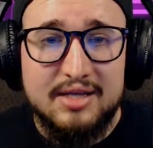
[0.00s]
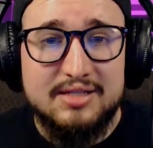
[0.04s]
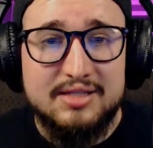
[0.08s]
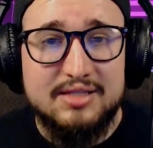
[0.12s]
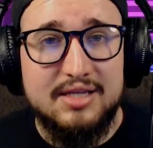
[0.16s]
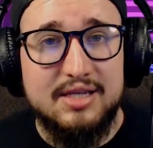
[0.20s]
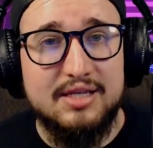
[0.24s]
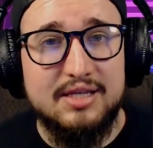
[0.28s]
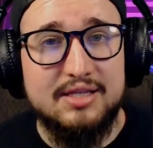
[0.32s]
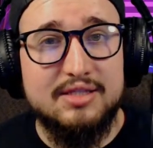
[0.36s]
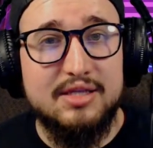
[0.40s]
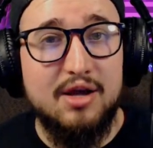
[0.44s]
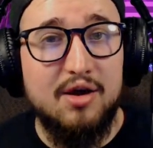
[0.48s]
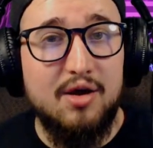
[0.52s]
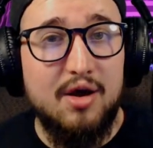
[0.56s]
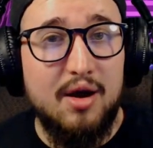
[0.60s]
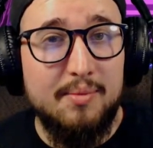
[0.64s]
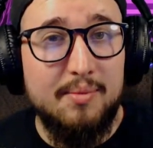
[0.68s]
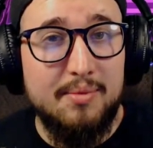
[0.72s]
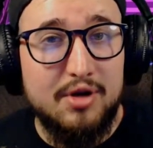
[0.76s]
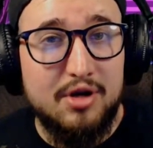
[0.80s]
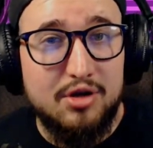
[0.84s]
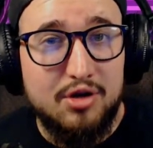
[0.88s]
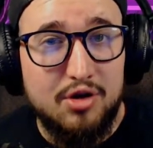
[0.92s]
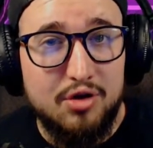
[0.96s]
Seeing as how
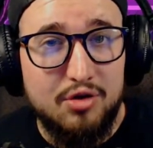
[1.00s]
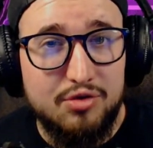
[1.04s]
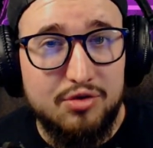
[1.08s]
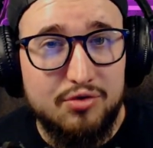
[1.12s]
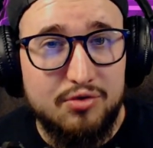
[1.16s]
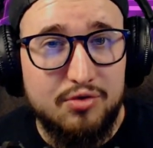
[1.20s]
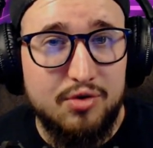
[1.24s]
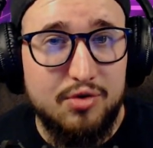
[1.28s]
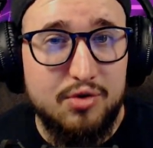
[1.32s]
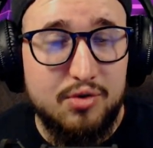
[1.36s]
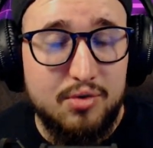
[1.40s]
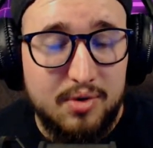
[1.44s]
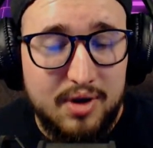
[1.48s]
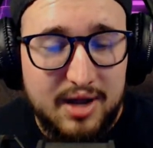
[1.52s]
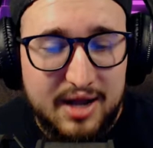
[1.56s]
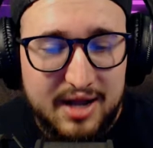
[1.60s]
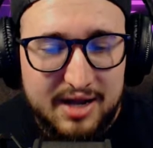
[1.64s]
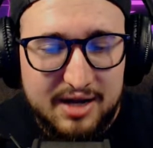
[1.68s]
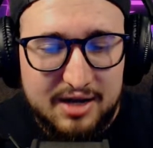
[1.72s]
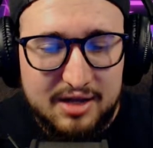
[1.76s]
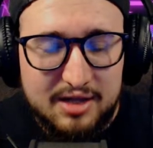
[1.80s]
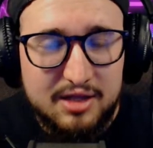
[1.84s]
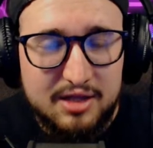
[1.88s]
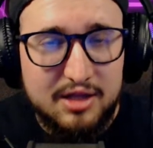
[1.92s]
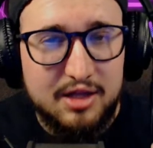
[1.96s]
I'm going to go through
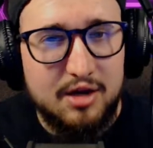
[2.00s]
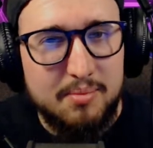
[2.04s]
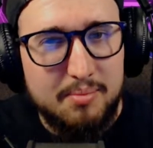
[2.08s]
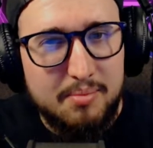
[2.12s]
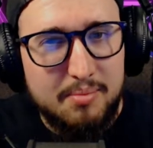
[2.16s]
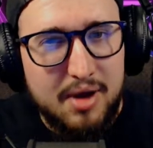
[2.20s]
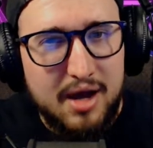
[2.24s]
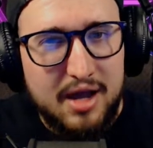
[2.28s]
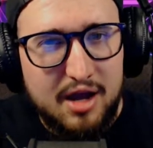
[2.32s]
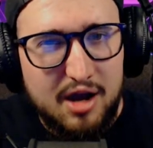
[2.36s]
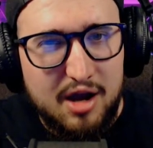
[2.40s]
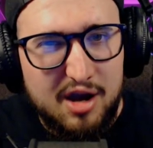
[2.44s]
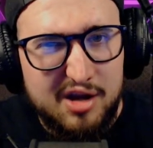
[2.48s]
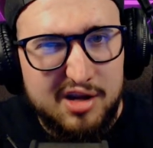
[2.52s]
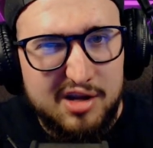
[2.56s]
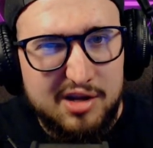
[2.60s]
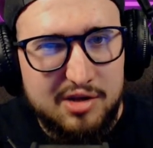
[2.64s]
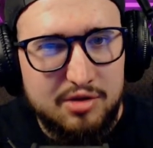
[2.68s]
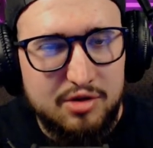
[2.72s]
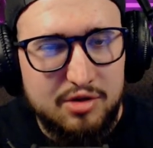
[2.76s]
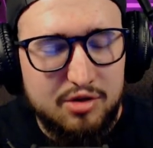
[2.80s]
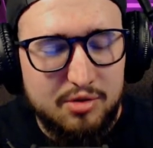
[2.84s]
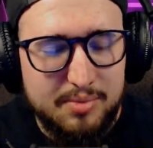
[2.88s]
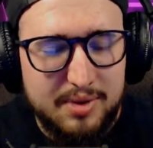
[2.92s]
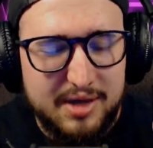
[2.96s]
and clean up my
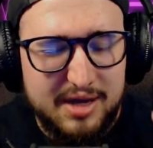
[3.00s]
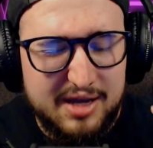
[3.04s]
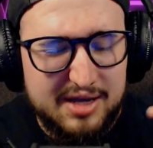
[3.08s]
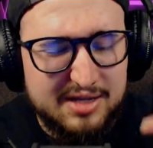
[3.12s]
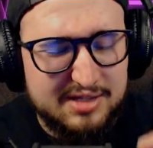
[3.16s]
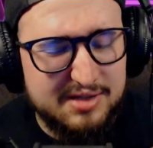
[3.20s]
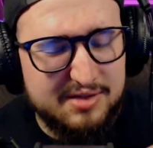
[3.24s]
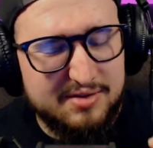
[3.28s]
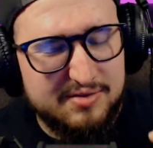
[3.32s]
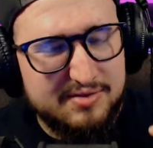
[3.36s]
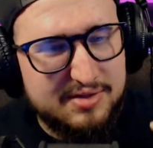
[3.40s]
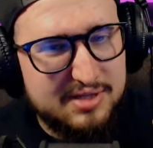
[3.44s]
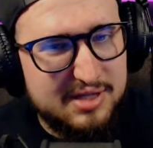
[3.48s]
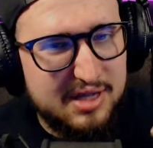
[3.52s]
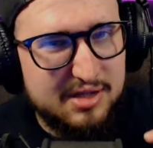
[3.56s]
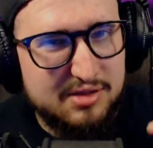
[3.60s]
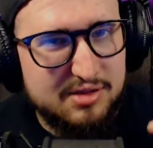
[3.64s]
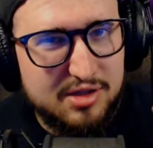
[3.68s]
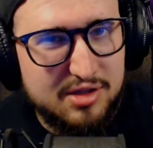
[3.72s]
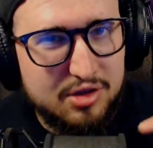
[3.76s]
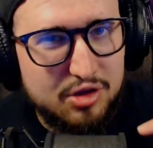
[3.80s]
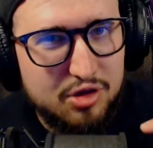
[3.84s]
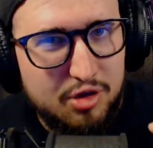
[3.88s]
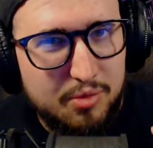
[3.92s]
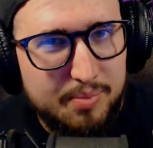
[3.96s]
audio a little bit because it
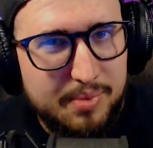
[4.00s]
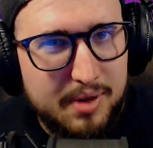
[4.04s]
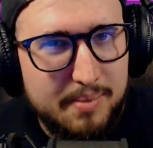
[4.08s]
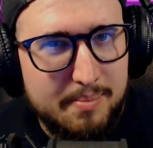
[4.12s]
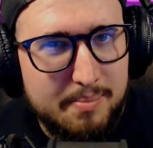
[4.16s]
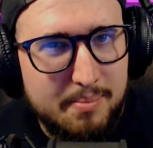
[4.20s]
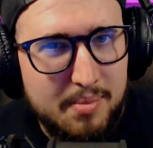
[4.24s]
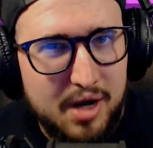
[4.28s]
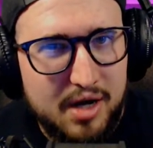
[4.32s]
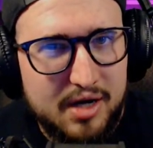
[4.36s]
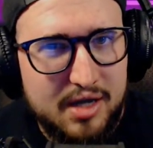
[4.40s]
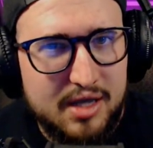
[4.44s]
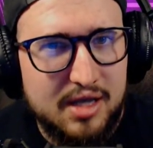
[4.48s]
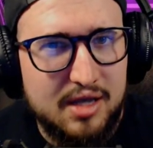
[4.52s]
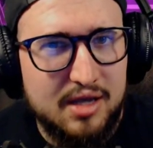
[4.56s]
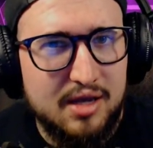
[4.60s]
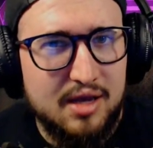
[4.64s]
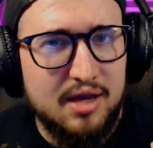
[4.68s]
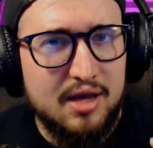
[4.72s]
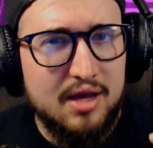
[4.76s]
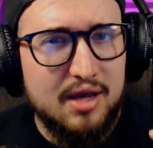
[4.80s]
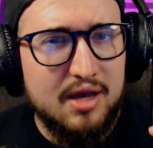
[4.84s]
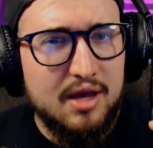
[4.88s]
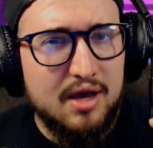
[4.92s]
sounds a little bit muddy.